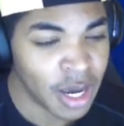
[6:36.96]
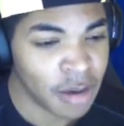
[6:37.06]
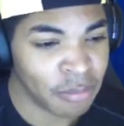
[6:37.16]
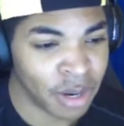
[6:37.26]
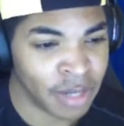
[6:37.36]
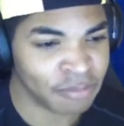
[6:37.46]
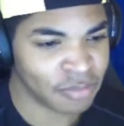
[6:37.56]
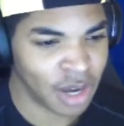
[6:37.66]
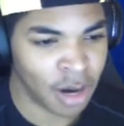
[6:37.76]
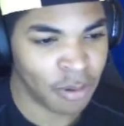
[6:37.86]
but
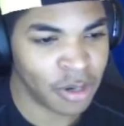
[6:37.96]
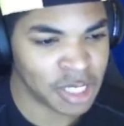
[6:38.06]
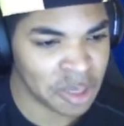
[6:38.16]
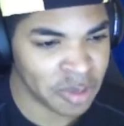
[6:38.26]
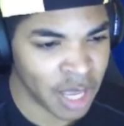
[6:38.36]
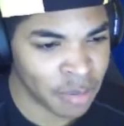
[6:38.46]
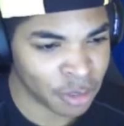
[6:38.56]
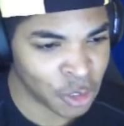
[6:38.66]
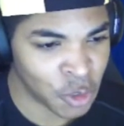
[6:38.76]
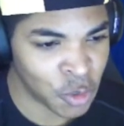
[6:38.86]
our opponent's going to be able
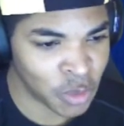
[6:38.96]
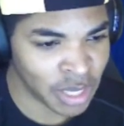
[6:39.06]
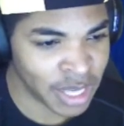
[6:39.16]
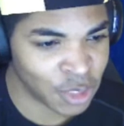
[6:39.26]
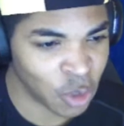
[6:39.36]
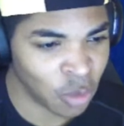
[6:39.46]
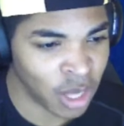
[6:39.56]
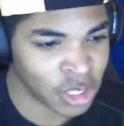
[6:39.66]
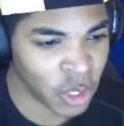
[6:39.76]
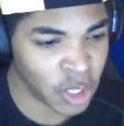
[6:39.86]
to get to a Wild
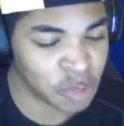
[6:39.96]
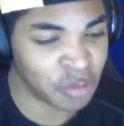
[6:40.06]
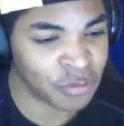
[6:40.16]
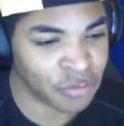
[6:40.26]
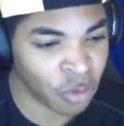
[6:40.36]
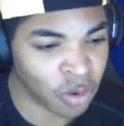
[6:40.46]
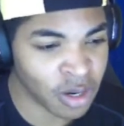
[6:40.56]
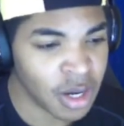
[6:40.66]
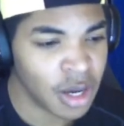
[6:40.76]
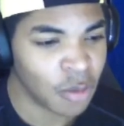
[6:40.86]
Charge before
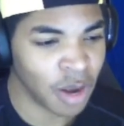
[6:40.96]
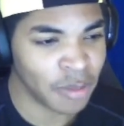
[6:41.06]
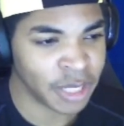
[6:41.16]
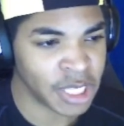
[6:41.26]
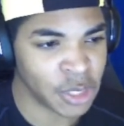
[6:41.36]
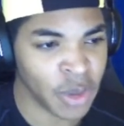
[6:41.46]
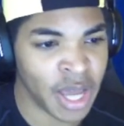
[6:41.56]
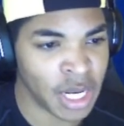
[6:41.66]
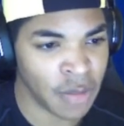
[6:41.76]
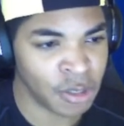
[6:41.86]
we're able to get to any
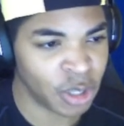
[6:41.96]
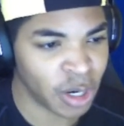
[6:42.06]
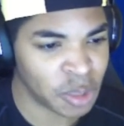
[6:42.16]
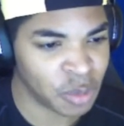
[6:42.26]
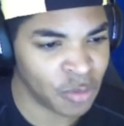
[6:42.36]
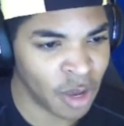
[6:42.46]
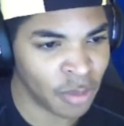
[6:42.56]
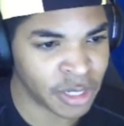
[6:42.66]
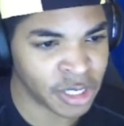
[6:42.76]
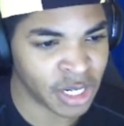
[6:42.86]
other charge move, and we're
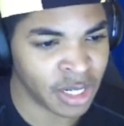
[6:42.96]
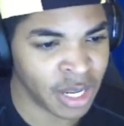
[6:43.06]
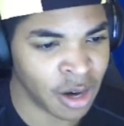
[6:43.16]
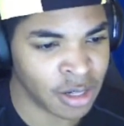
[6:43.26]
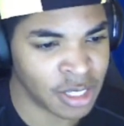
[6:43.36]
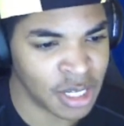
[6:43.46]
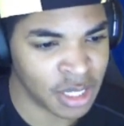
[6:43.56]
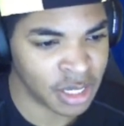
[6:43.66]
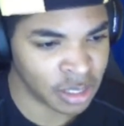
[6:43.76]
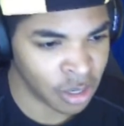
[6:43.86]
just going to let our
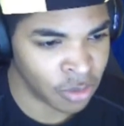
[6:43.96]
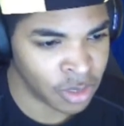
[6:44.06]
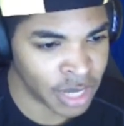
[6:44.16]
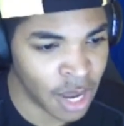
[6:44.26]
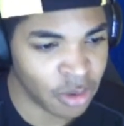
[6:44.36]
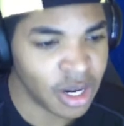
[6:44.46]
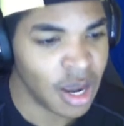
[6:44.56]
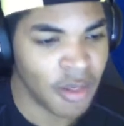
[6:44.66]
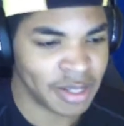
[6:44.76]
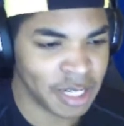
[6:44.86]
Seaking go down.
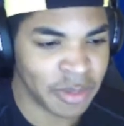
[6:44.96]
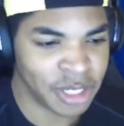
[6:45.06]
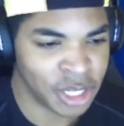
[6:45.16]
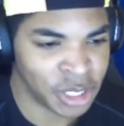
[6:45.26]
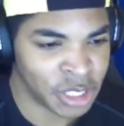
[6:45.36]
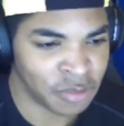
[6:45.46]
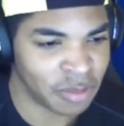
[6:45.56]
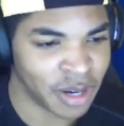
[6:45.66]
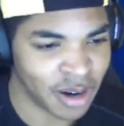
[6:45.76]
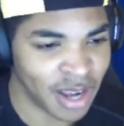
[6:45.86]
That's going to be GG's from
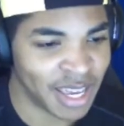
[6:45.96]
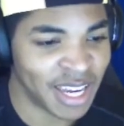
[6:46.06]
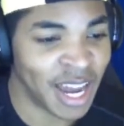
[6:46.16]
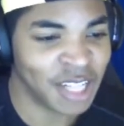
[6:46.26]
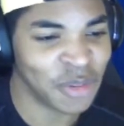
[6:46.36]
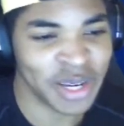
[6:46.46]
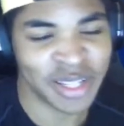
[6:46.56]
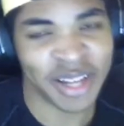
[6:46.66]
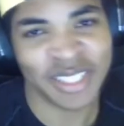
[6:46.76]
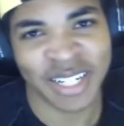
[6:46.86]
here. I cannot do anything
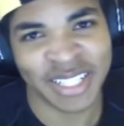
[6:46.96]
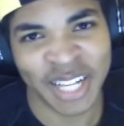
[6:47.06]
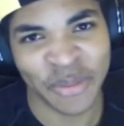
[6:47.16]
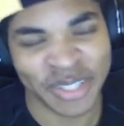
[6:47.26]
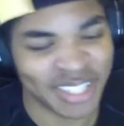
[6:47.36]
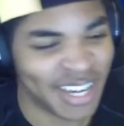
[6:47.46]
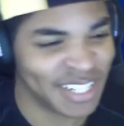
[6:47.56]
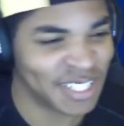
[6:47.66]
else against that Whiscash.